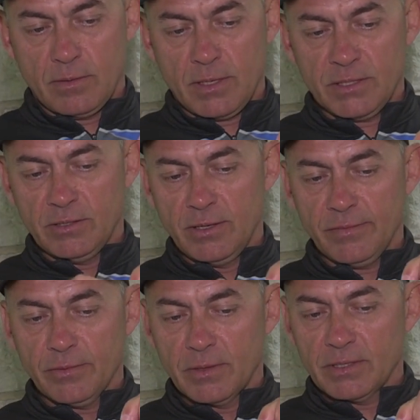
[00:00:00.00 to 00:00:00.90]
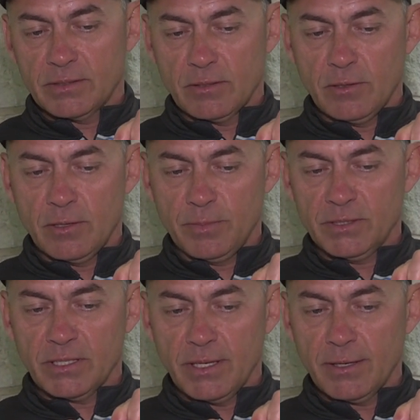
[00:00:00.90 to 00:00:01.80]
Right, so you're left with this little
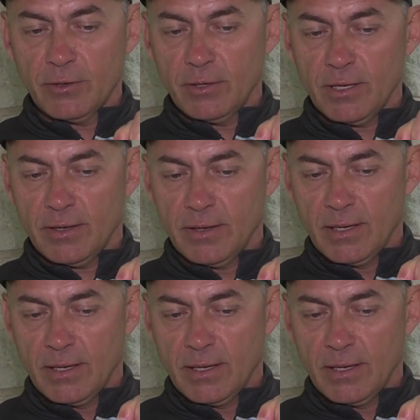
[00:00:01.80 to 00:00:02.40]
piece of hair curler.